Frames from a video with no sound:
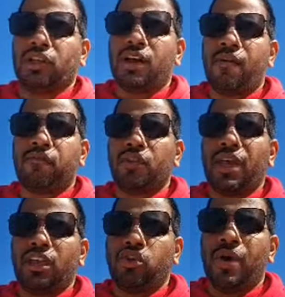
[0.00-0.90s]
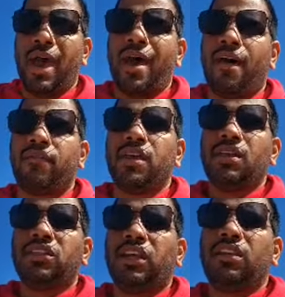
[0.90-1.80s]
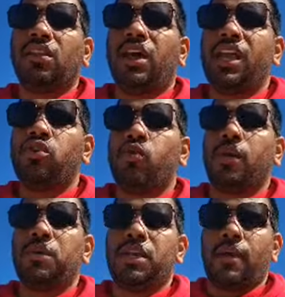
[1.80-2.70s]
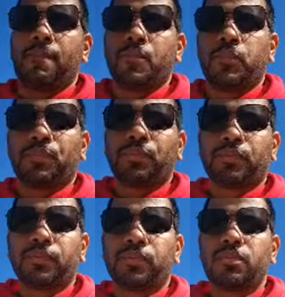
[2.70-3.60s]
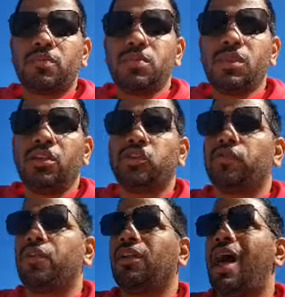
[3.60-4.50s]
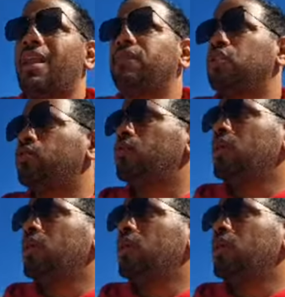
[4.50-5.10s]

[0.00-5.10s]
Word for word: comfort that you have to get in the lane you want to be in. So for a lot of you,